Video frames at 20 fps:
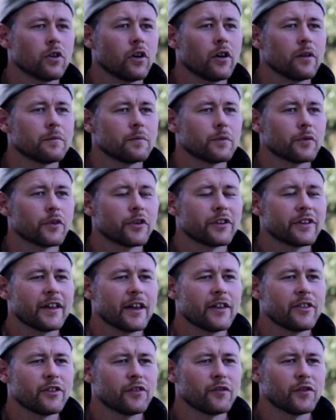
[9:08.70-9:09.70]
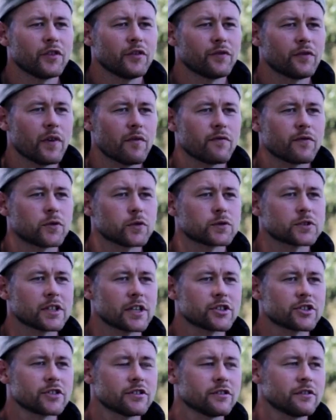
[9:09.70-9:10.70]
Right, we're at the end of an eventful
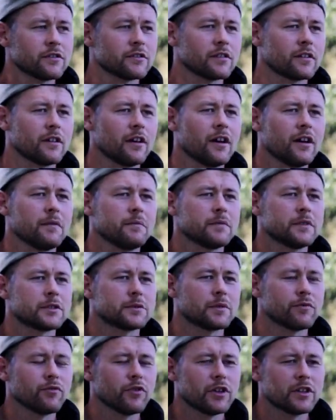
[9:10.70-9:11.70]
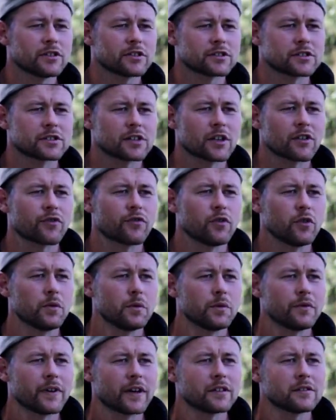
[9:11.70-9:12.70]
session. It's been really successful.
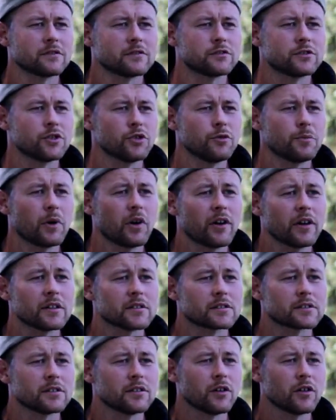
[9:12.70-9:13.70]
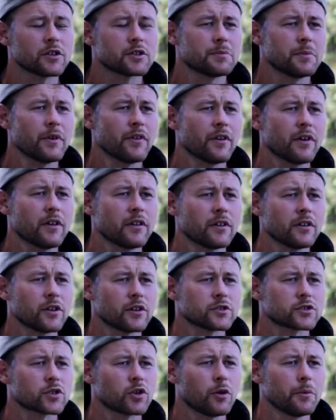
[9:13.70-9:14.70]
We've had 2 bites, a nice mirror and a
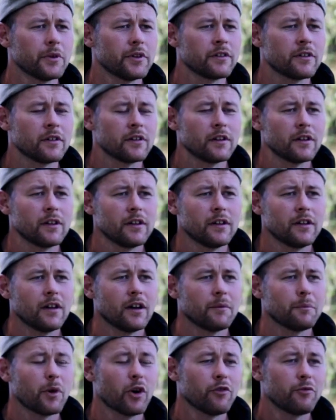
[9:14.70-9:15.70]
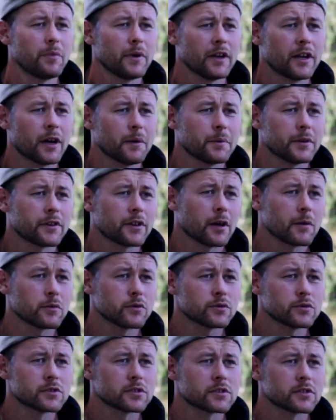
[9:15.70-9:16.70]
nice common, both being upper
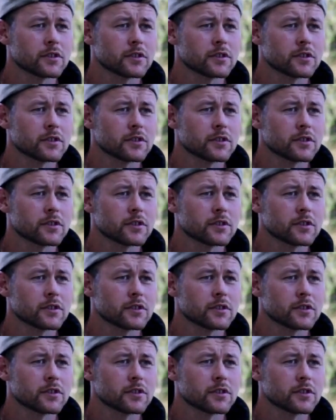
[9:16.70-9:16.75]
doubles,